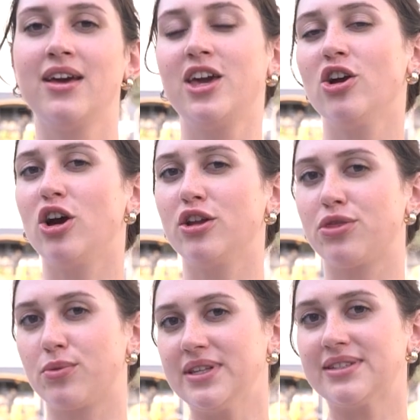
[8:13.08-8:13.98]
Here are
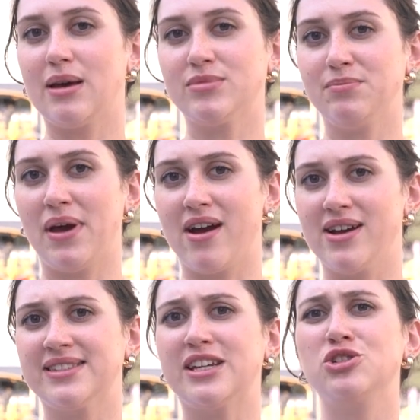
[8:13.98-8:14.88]
3 scams in
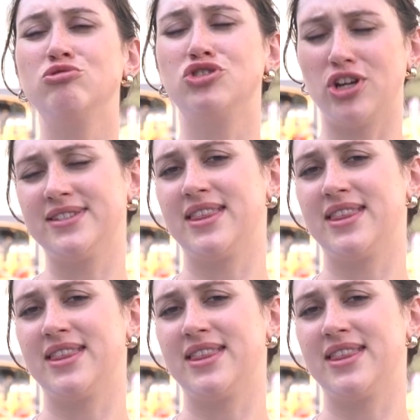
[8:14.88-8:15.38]
Paris that do just